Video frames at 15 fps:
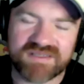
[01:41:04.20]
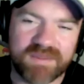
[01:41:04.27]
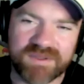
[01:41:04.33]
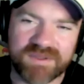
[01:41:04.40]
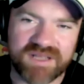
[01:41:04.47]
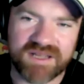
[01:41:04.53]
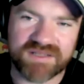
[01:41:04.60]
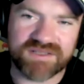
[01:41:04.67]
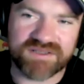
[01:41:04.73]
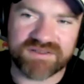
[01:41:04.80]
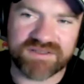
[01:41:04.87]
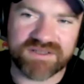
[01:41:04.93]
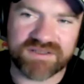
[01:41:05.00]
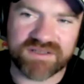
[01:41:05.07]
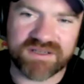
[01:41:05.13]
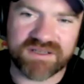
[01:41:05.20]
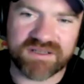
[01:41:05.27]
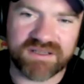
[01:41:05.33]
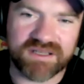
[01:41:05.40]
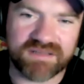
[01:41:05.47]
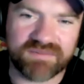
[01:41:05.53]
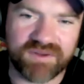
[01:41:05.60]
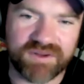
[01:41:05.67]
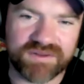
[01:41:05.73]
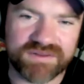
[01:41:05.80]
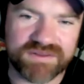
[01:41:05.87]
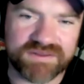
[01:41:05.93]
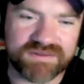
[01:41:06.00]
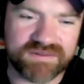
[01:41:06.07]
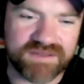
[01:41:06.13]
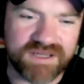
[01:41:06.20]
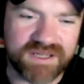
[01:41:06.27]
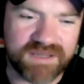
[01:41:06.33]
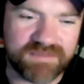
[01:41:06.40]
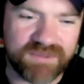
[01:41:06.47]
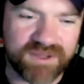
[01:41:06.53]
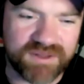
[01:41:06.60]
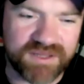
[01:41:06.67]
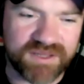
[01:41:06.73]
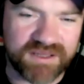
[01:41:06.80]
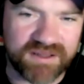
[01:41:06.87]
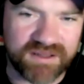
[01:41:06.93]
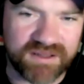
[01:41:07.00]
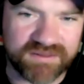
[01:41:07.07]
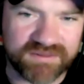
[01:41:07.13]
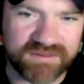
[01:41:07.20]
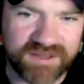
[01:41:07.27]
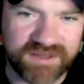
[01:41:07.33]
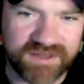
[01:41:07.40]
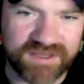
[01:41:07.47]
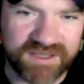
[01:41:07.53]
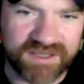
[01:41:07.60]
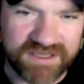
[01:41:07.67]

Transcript: as last year, he's just gonna collect votes. And I think I think